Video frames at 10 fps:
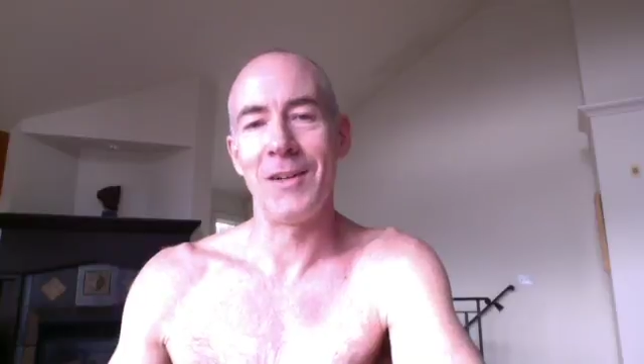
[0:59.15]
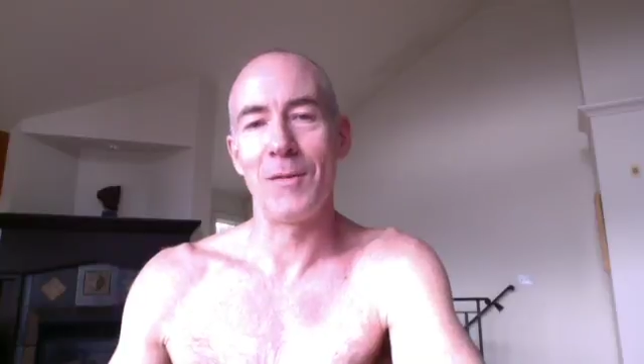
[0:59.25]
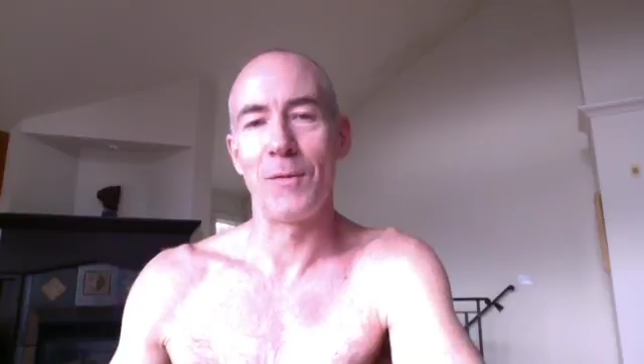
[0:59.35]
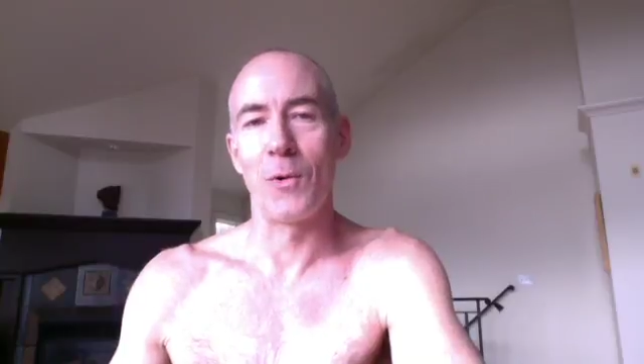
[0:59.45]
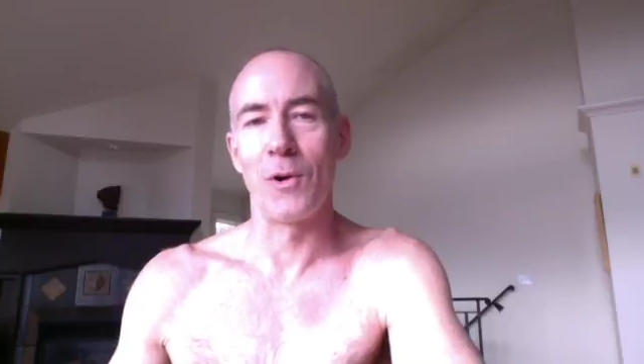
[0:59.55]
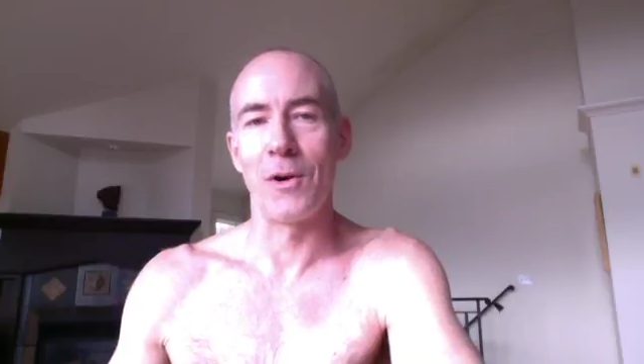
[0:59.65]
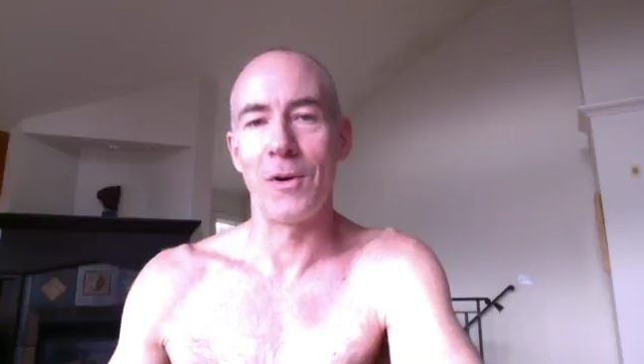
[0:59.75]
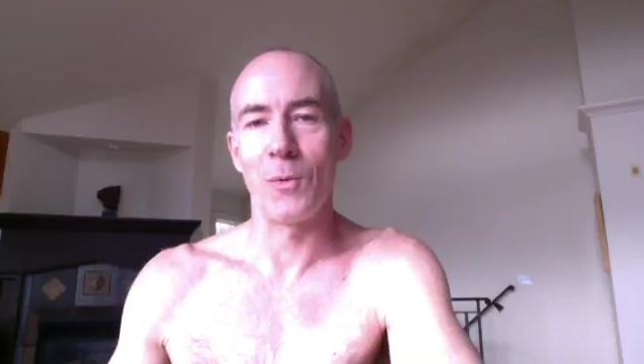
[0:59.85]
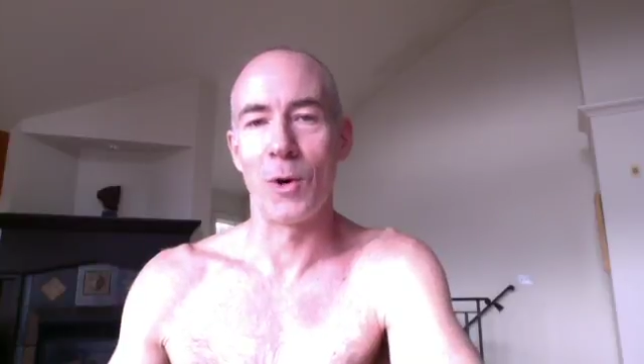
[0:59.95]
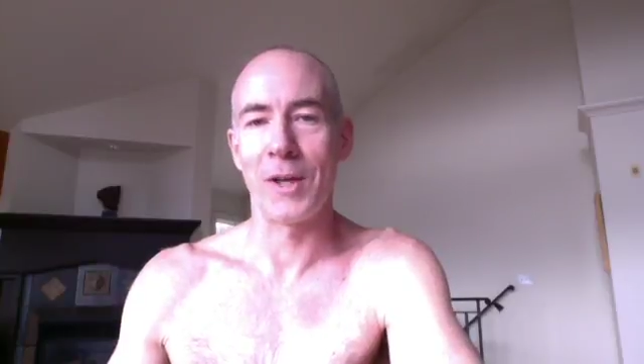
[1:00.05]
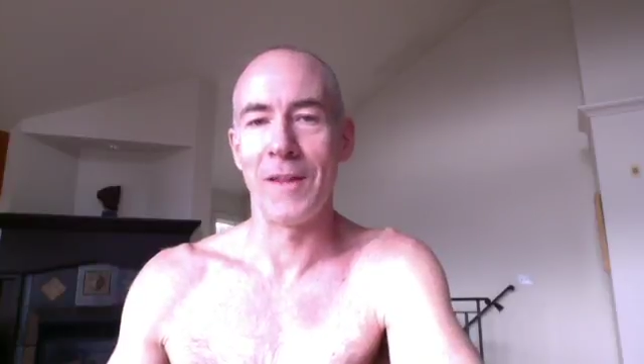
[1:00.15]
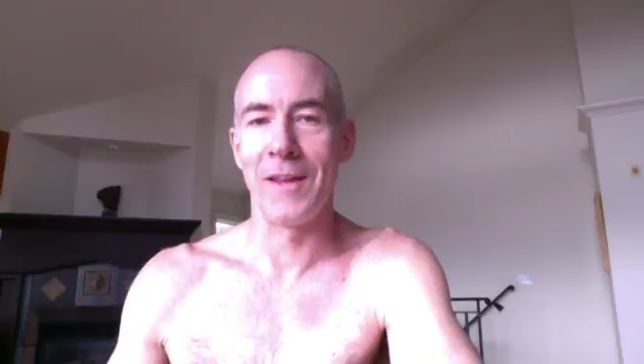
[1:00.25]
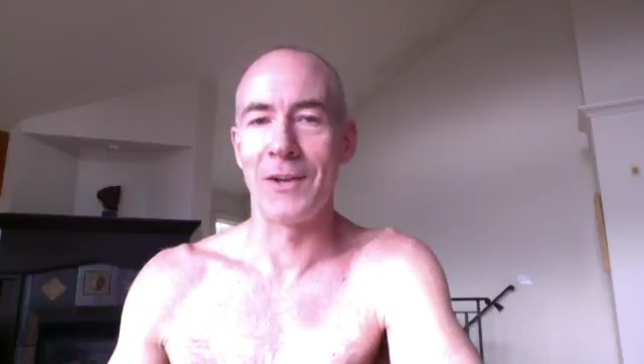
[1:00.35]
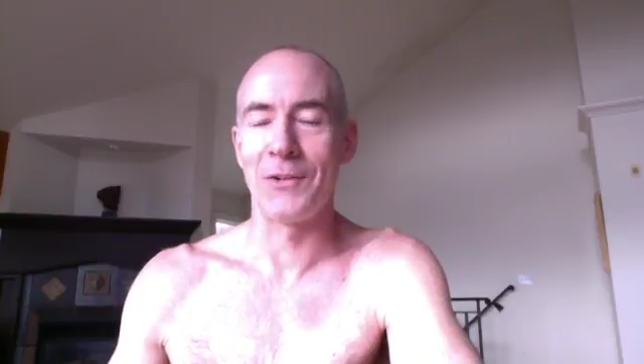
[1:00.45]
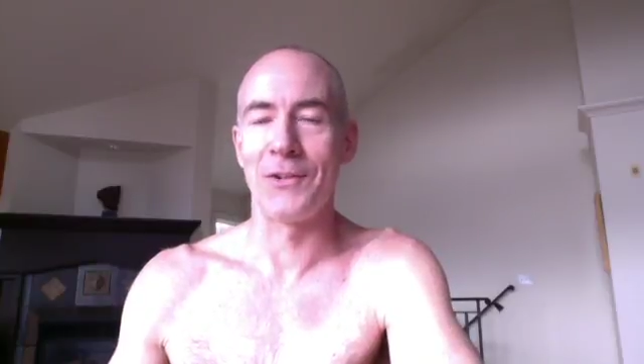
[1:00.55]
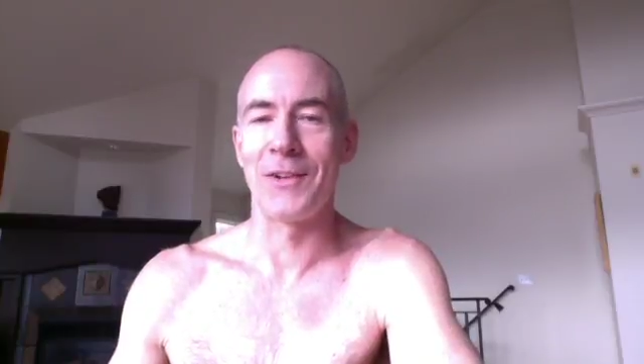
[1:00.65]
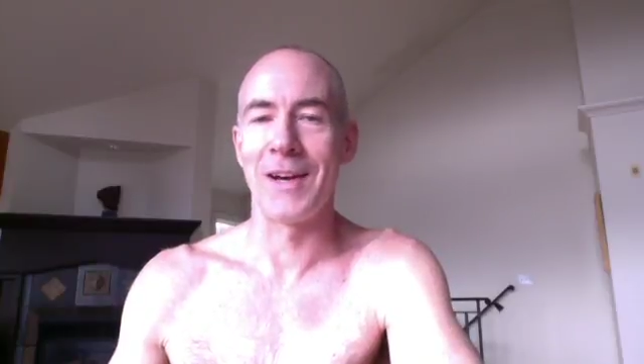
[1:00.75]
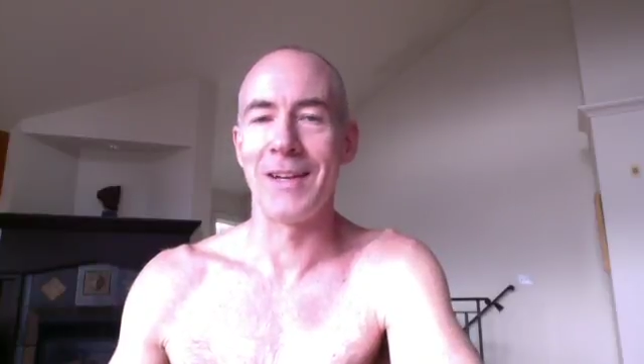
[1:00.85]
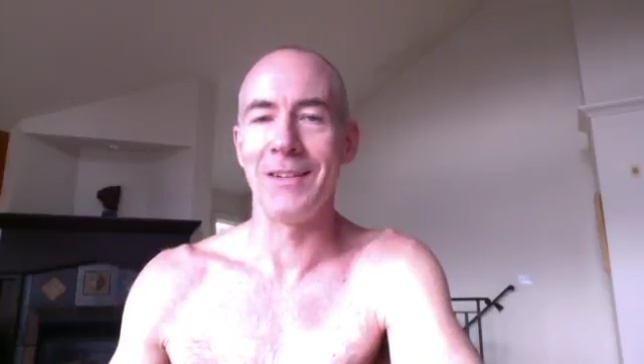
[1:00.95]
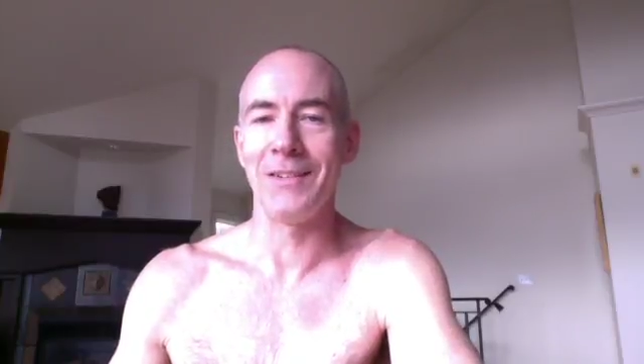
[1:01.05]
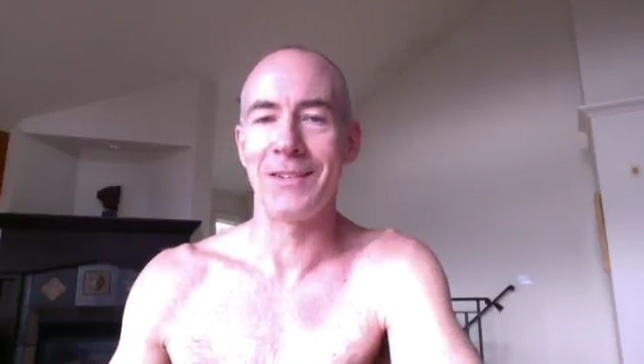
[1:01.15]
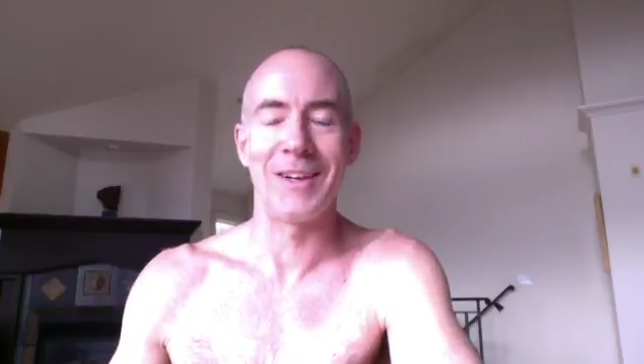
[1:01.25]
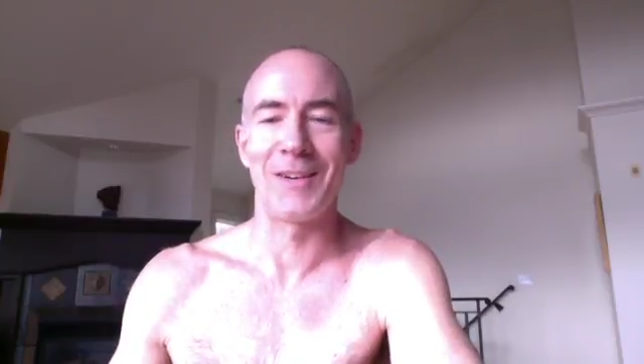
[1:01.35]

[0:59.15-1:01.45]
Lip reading: for working the exercise,